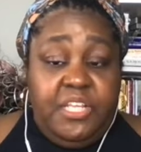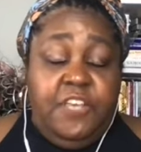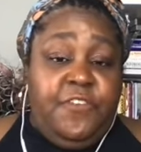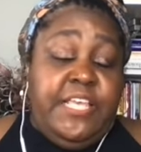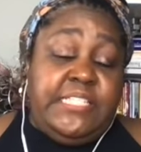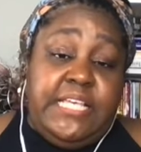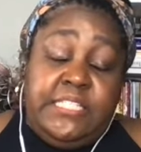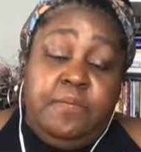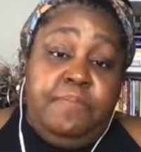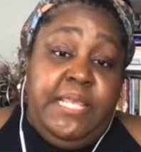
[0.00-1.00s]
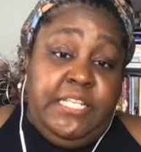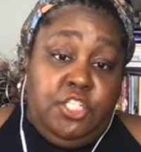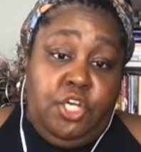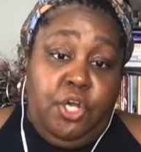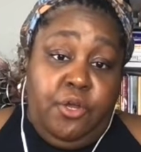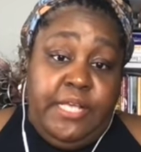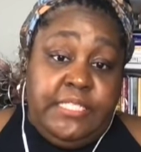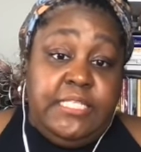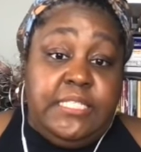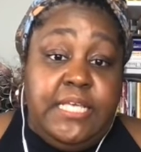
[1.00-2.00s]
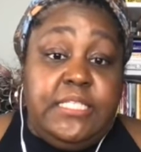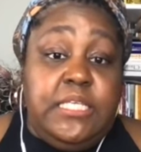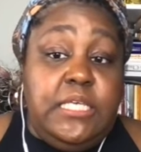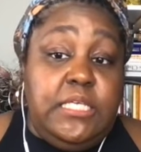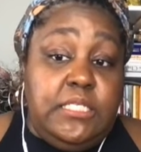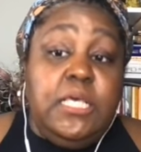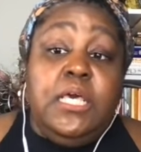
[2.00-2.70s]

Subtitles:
If he's as committed to her as he says he is,